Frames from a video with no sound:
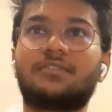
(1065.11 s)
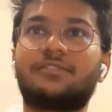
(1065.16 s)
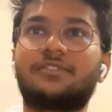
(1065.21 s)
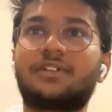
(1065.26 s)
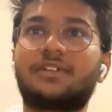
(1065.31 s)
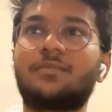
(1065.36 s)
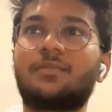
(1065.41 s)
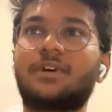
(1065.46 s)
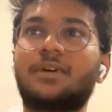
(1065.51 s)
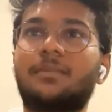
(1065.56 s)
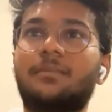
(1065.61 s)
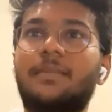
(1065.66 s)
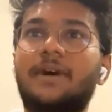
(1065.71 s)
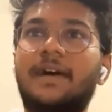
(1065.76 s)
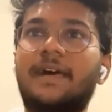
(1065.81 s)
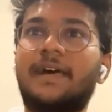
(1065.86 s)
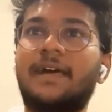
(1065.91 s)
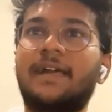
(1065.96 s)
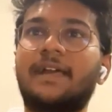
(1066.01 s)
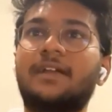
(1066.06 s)
from a
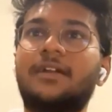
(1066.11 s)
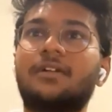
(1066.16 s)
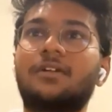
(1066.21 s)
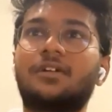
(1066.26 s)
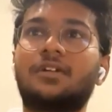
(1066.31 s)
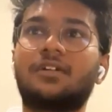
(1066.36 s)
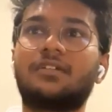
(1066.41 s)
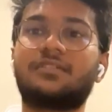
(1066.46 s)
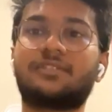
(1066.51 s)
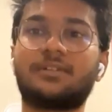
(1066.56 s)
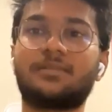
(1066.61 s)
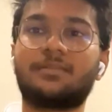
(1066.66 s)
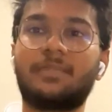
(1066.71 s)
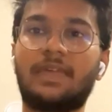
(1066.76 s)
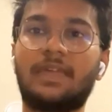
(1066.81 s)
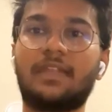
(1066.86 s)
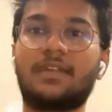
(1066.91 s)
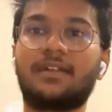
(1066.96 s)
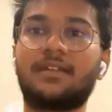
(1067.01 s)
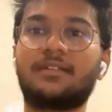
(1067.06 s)
bank or from
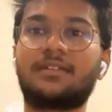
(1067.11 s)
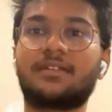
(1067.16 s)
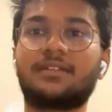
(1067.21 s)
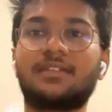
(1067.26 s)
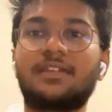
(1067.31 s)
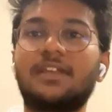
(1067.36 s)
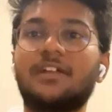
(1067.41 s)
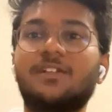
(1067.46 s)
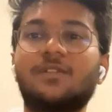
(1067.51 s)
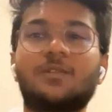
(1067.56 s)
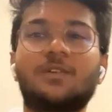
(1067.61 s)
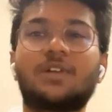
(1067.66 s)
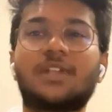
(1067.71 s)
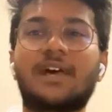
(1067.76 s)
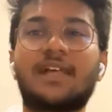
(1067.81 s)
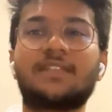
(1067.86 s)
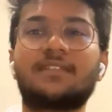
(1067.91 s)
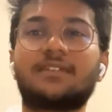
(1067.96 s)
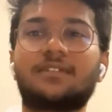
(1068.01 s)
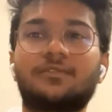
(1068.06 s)
parents, a single
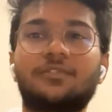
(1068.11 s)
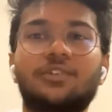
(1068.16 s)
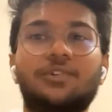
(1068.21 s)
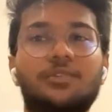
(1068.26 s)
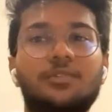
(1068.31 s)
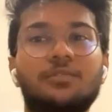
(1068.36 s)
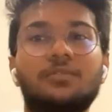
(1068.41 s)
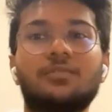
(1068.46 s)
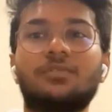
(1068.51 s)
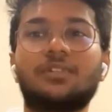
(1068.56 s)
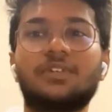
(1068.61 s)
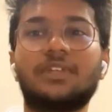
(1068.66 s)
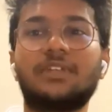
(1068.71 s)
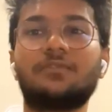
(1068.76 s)
word answer would do.